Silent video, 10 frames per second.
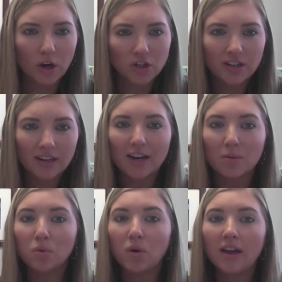question, can
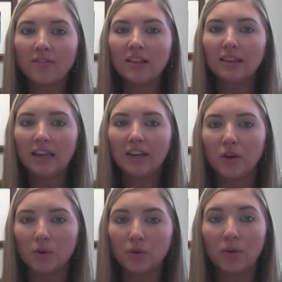a private
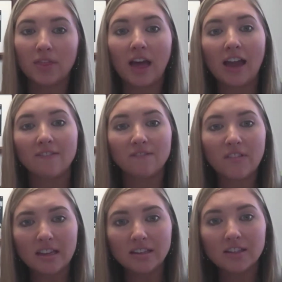landowner with high
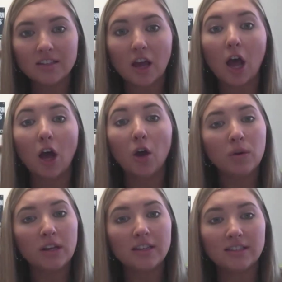fence
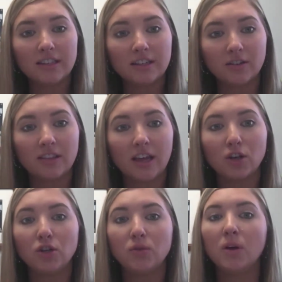own his deer
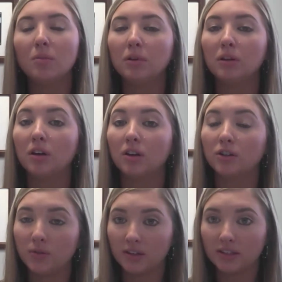that do not belong
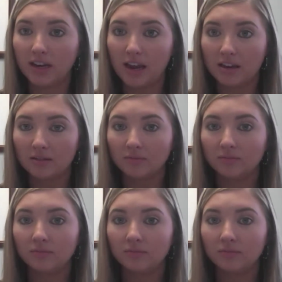to the state?